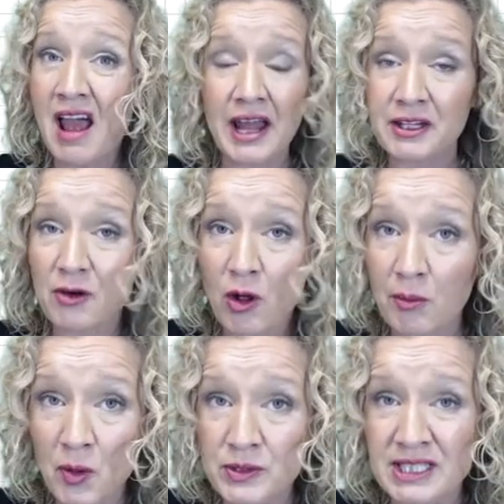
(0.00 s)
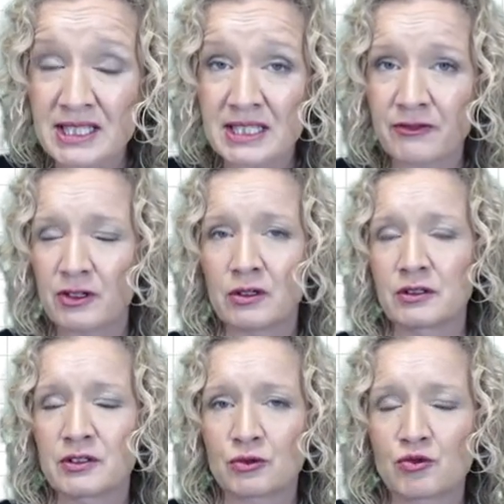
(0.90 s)
and they're almost as
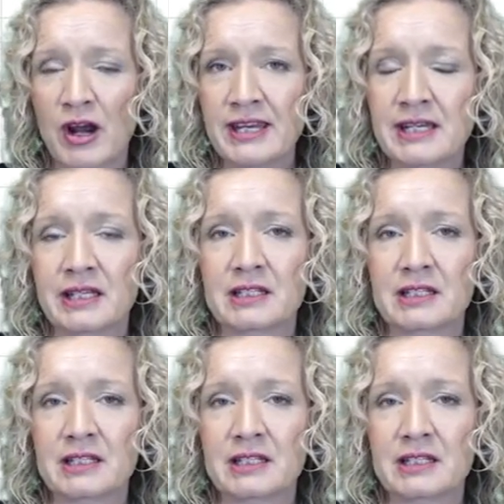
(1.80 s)
difficult to write